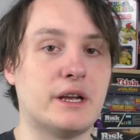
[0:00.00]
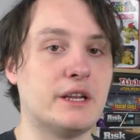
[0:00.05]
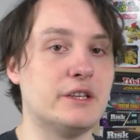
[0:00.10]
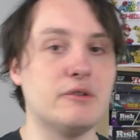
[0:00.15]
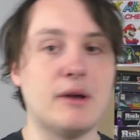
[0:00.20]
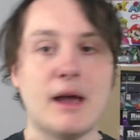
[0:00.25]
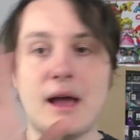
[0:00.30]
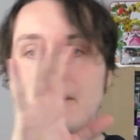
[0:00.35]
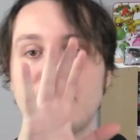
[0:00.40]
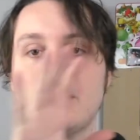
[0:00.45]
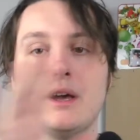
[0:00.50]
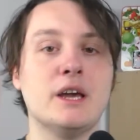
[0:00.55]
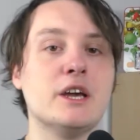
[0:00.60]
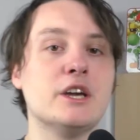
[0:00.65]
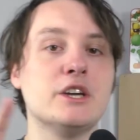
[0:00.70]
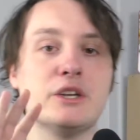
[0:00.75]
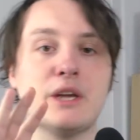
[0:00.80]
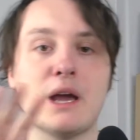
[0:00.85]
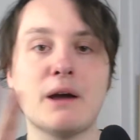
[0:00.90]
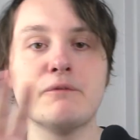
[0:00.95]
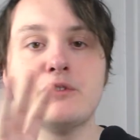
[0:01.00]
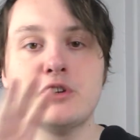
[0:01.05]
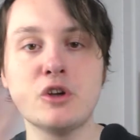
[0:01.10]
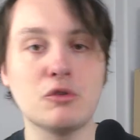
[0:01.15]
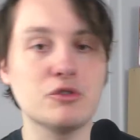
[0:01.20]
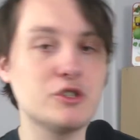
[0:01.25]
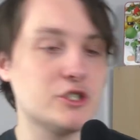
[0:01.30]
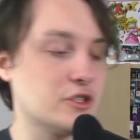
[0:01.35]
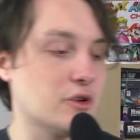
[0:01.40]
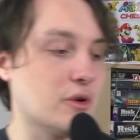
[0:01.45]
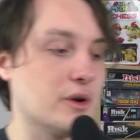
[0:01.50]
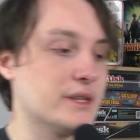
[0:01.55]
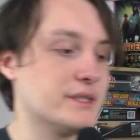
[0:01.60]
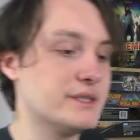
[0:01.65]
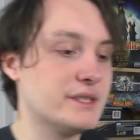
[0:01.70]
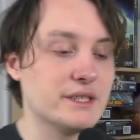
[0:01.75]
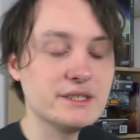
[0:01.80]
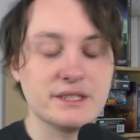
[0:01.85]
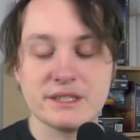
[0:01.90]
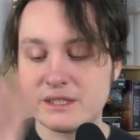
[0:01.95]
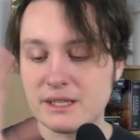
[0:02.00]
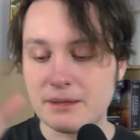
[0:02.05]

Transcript: and you have no choice. This is